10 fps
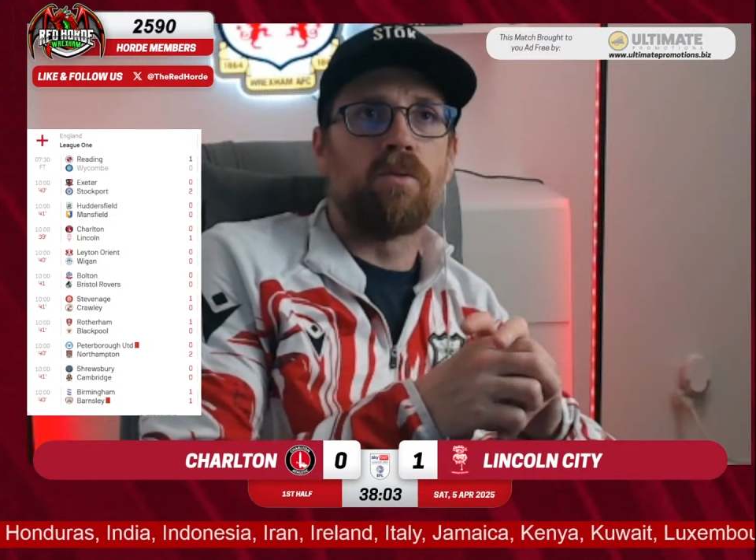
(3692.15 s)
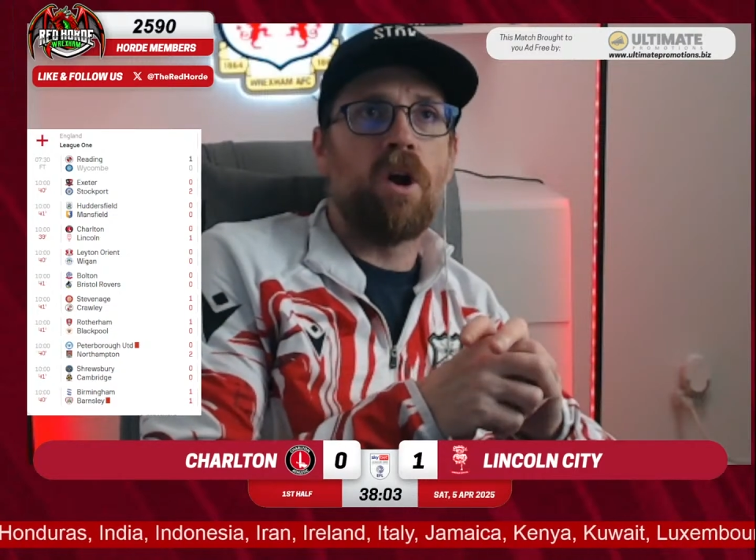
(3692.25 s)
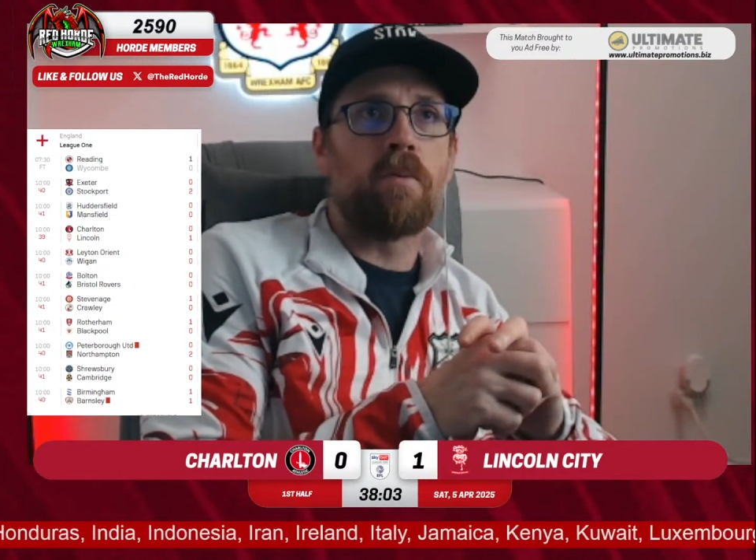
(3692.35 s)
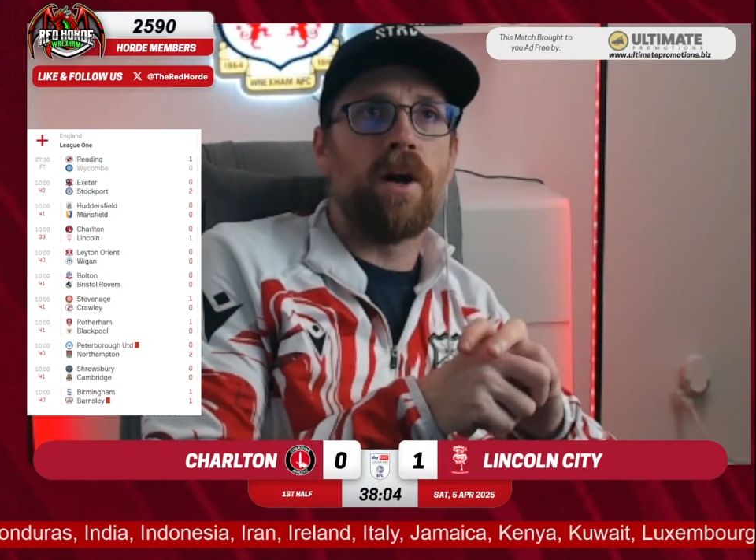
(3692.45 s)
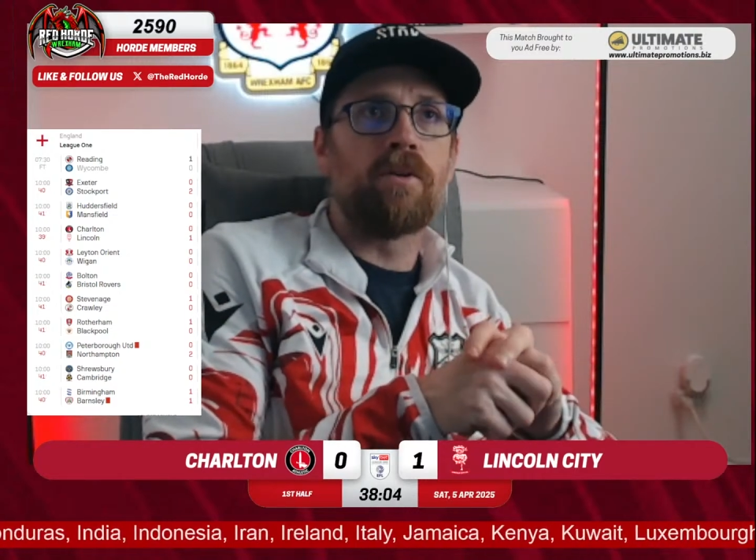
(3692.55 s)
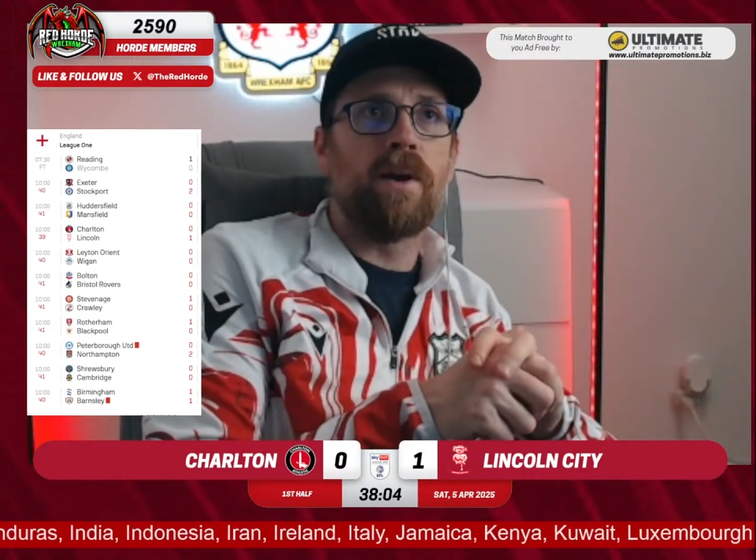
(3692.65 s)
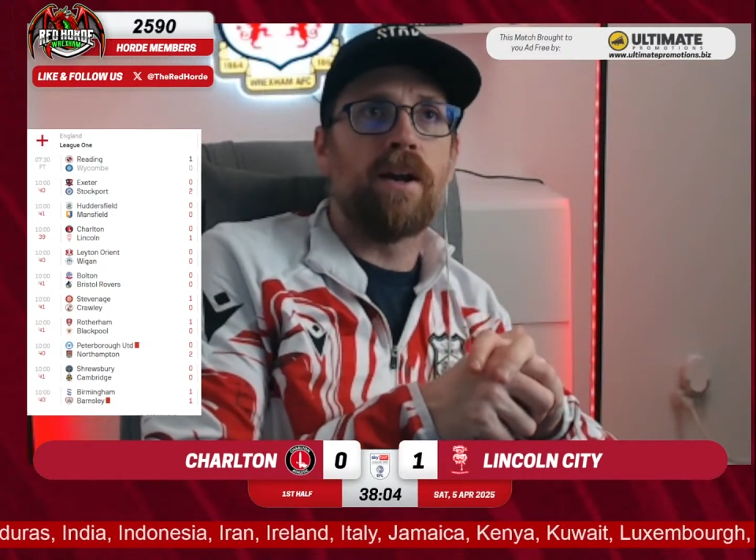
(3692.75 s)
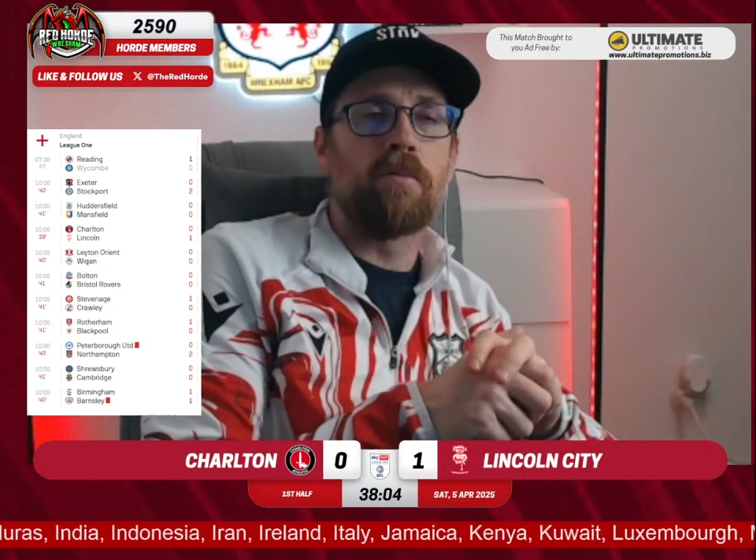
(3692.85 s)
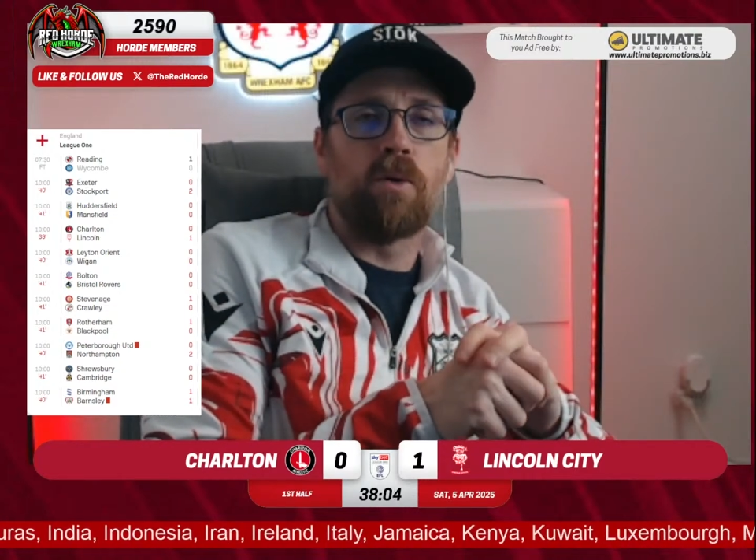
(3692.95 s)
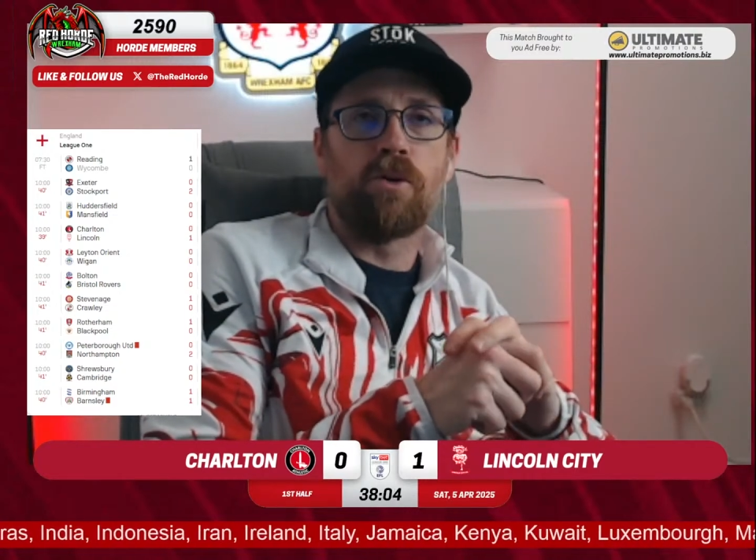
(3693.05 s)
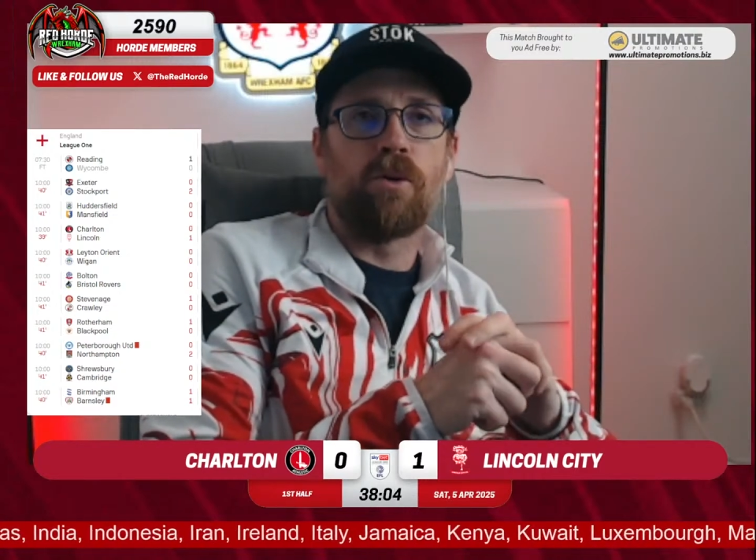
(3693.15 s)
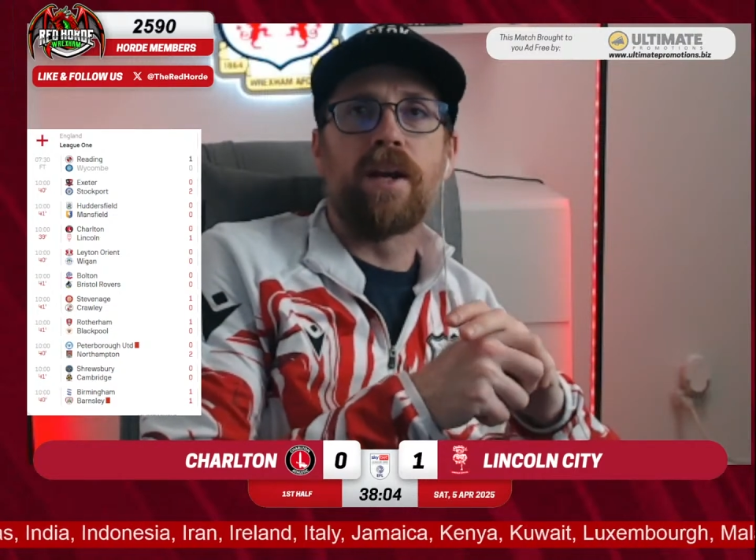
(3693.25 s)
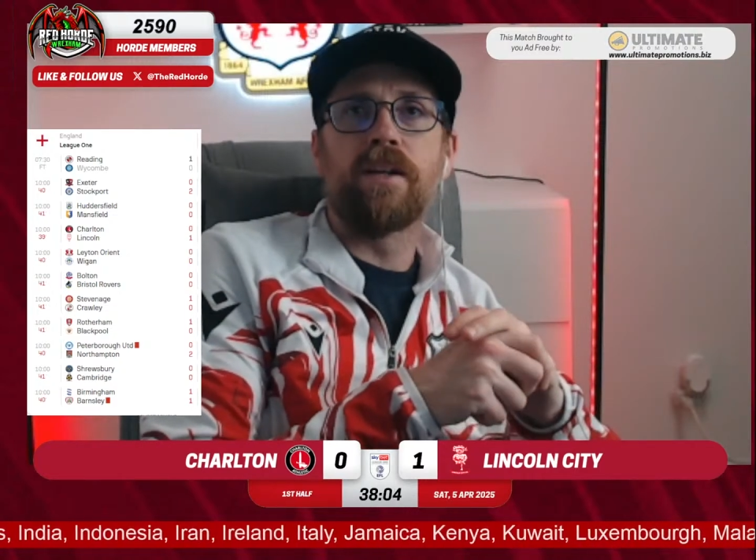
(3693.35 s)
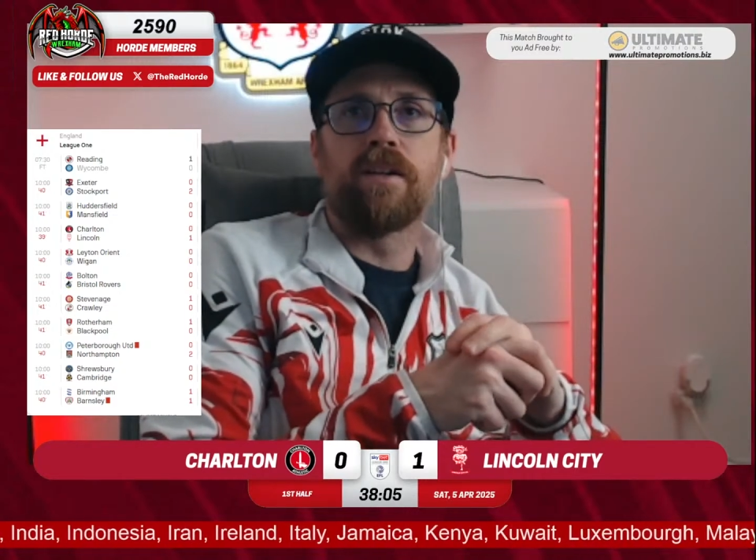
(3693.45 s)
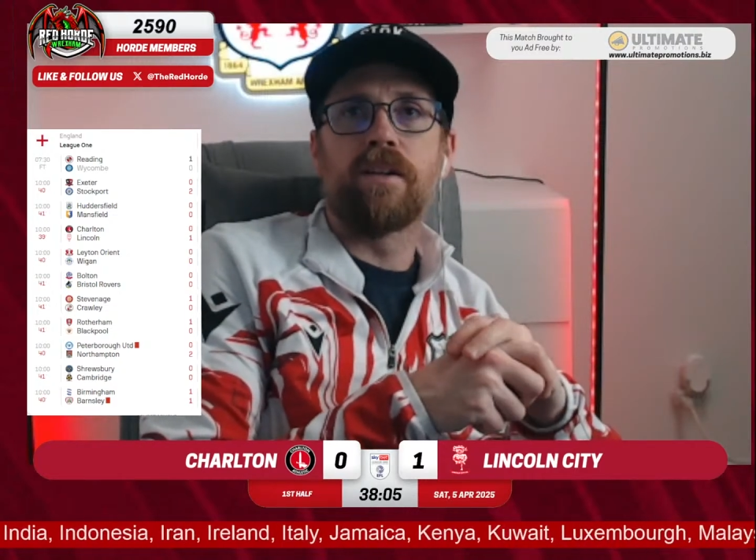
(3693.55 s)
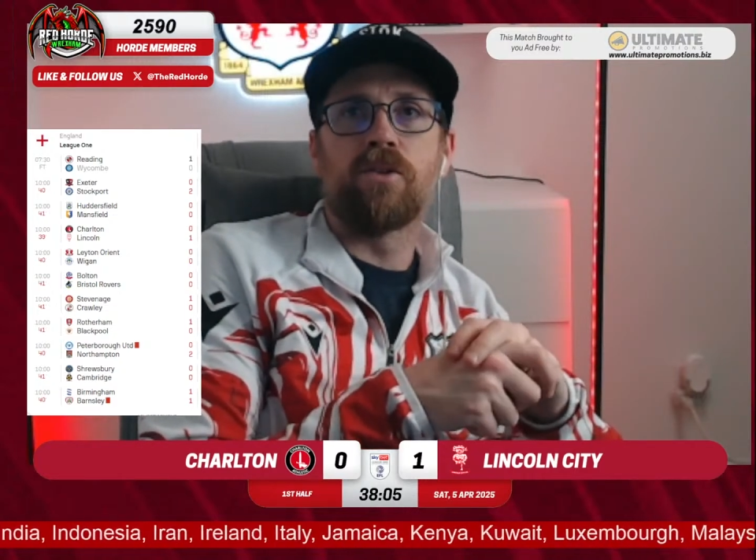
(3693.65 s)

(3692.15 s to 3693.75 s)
Rob Ryan Red are both great at